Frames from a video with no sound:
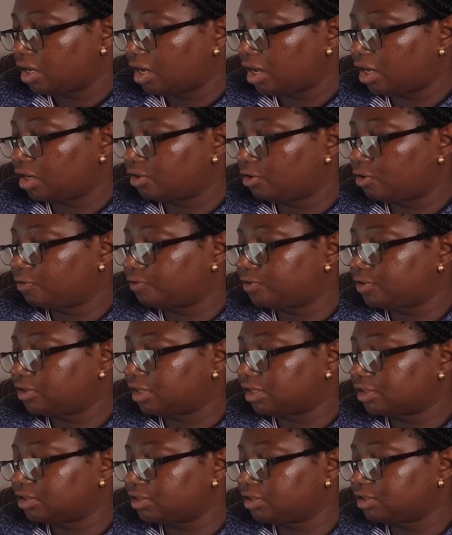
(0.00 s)
and often
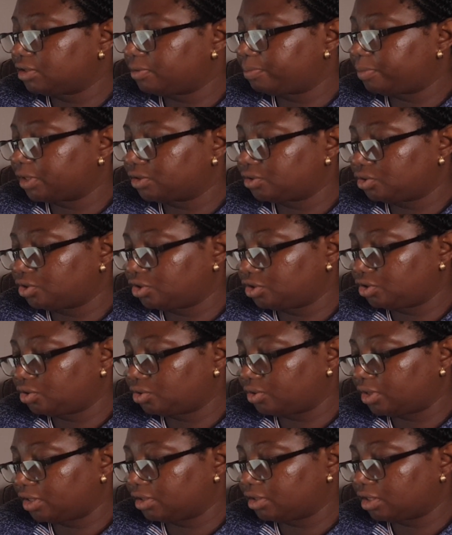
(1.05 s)
assist the pathogen
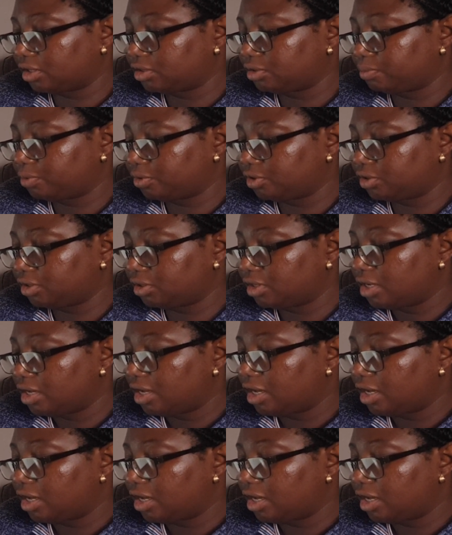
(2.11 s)
to enter the body.